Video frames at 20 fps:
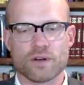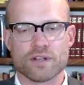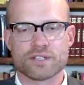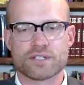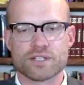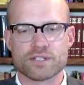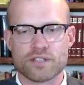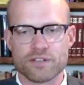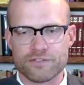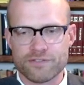This
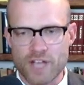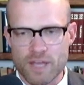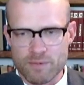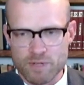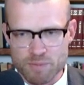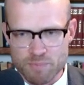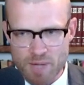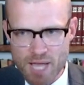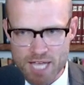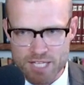is the
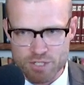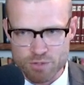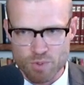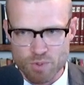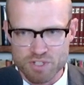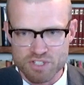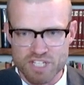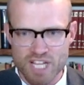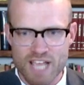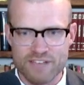famous passage
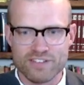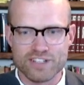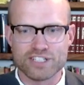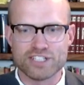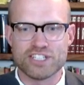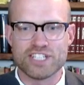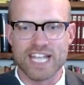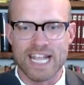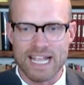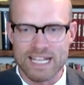where
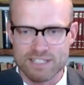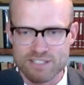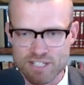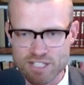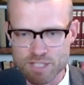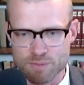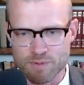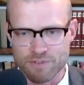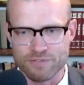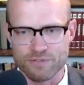David
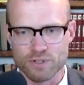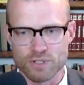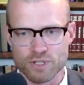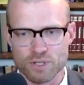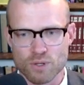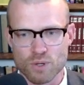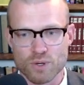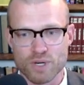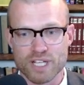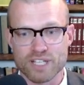dances before the
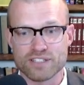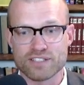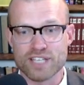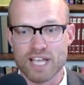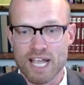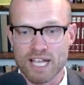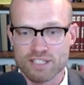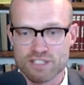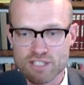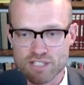Lord. He
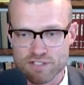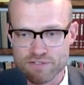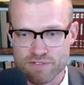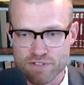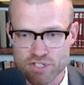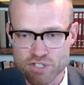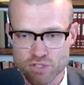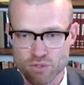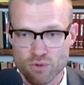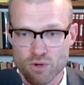dances for
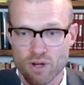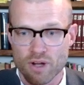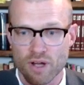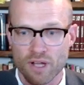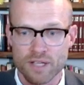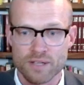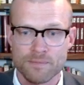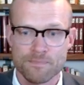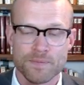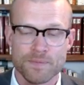
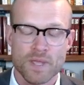joy.